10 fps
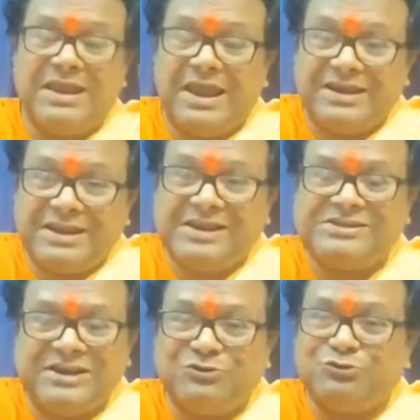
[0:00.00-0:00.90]

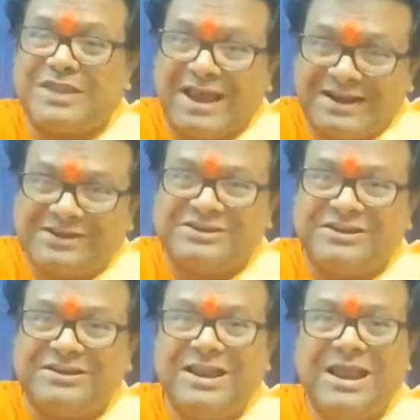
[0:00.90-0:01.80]
engage into that
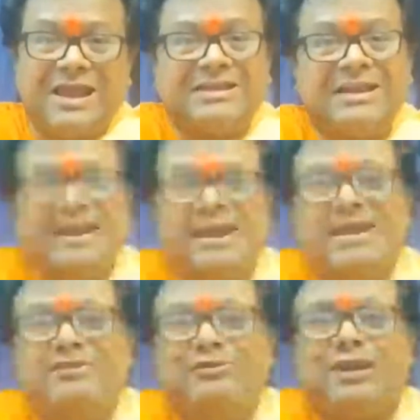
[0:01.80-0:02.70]
action, and then
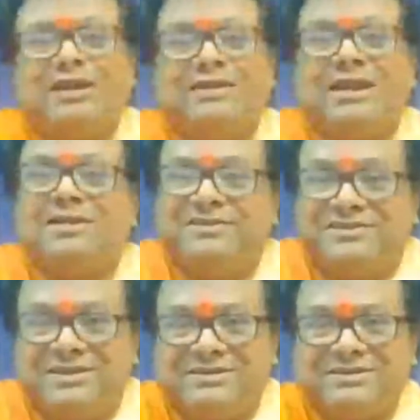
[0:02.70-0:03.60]
again you get a
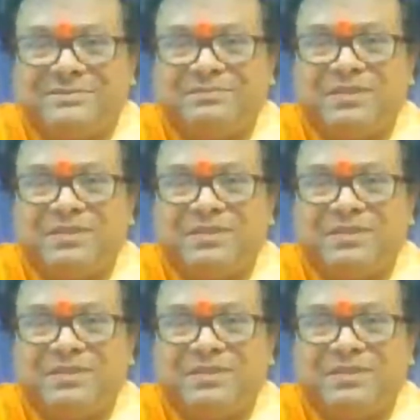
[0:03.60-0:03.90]
result.